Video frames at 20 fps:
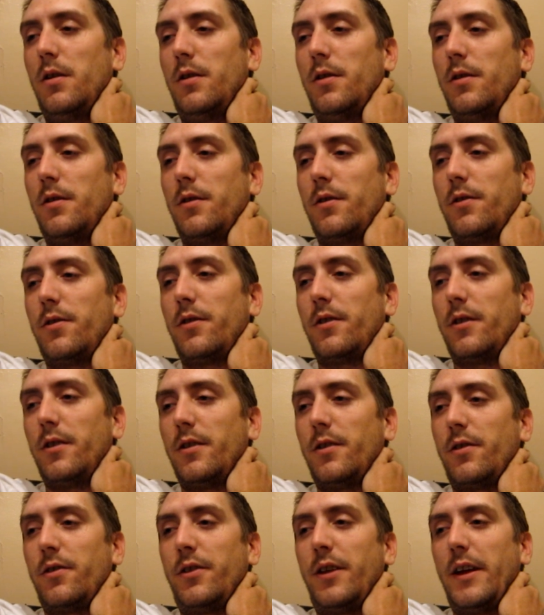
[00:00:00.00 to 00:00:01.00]

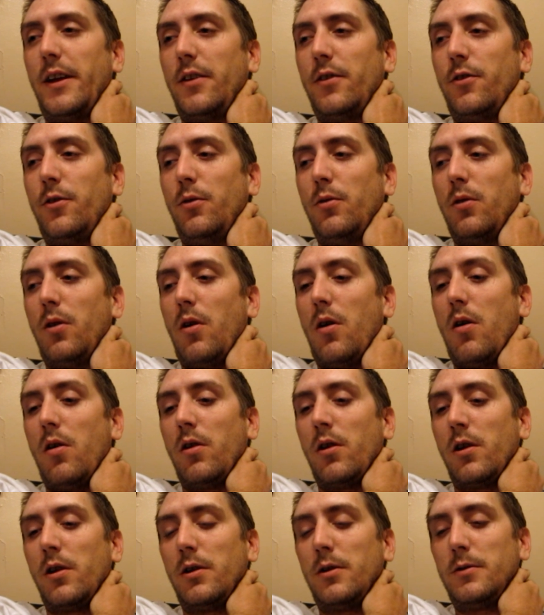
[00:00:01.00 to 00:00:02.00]
It's taking too
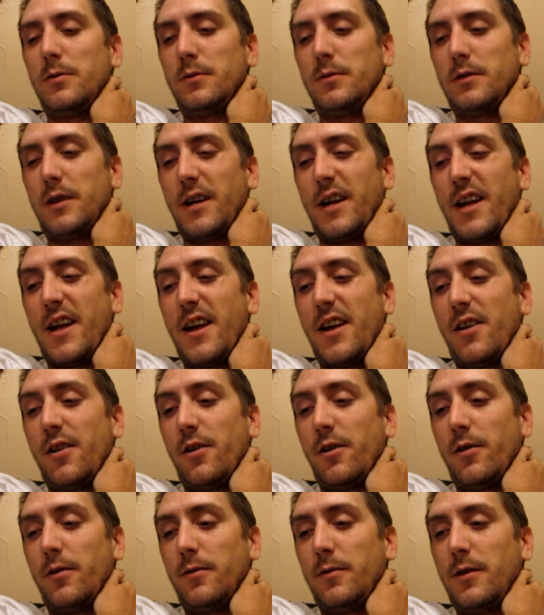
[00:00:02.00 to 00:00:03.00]
long again,
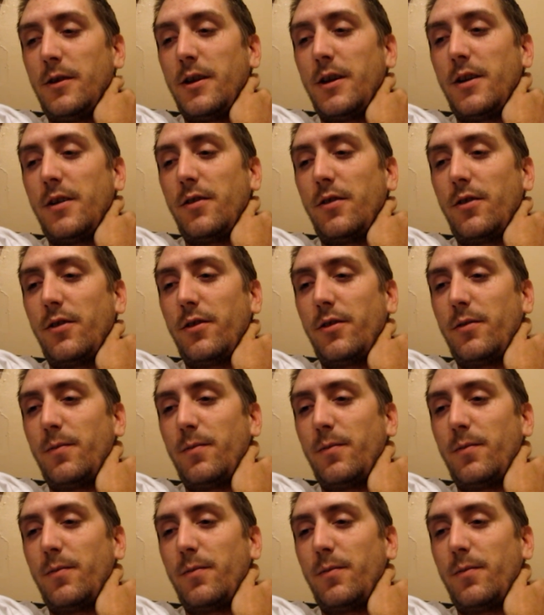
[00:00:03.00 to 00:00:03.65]
and